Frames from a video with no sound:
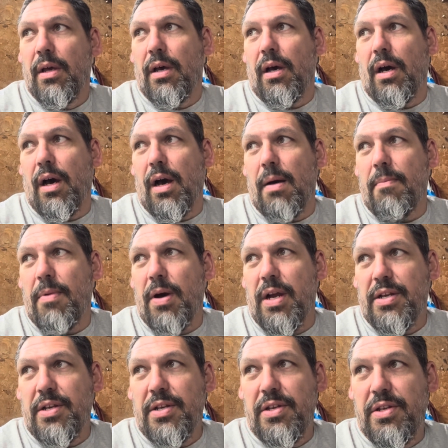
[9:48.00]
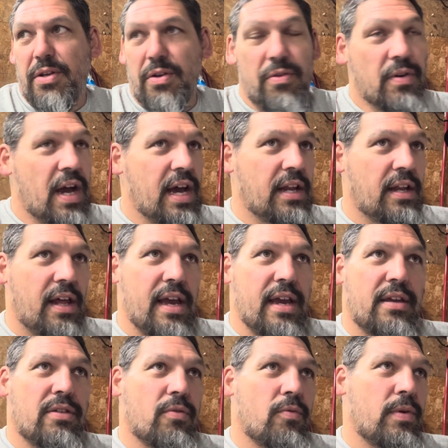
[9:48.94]
I do not
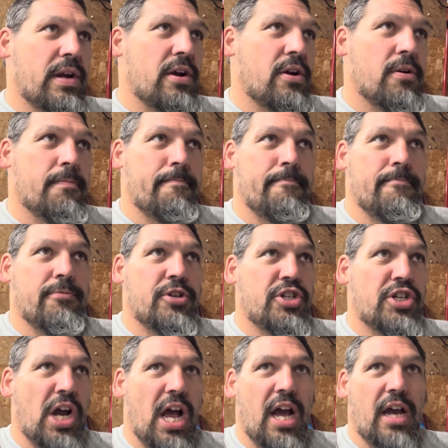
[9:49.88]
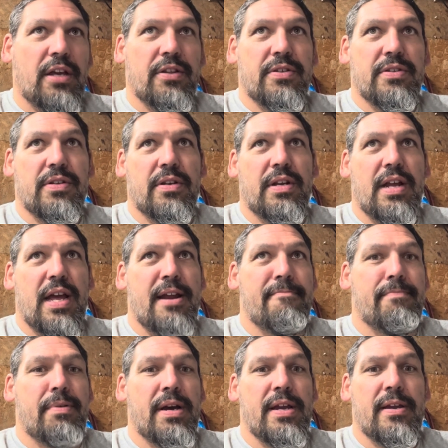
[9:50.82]
like the rear shock that's on
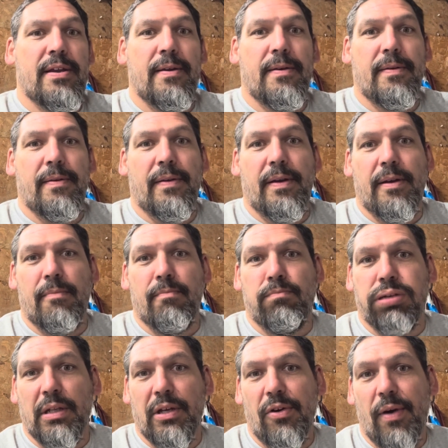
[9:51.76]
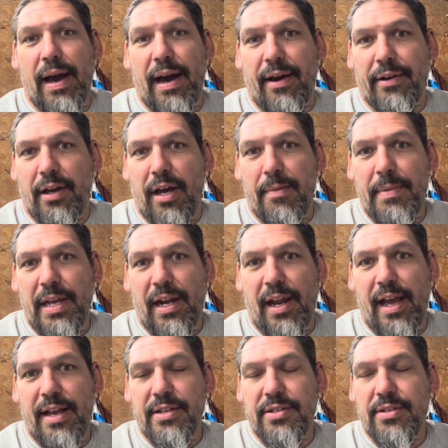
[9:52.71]
that bike. It blew out on me
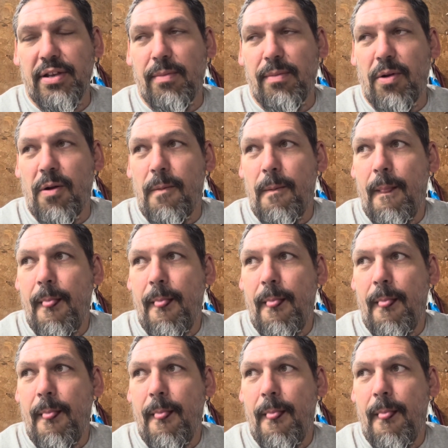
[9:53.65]
last summer.